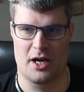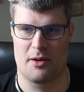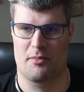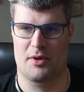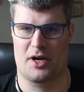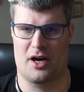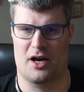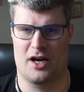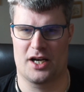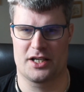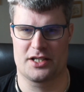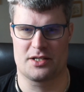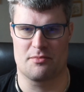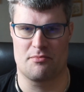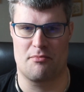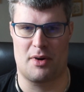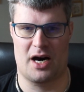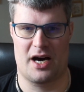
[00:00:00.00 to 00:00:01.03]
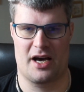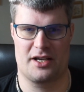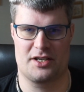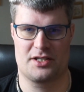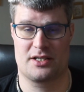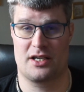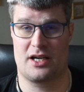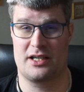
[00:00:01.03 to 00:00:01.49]
Because my
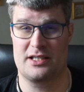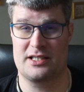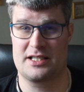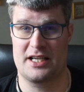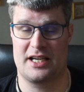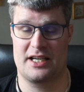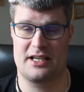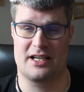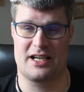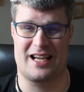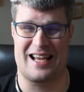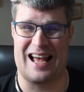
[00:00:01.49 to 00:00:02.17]
son said,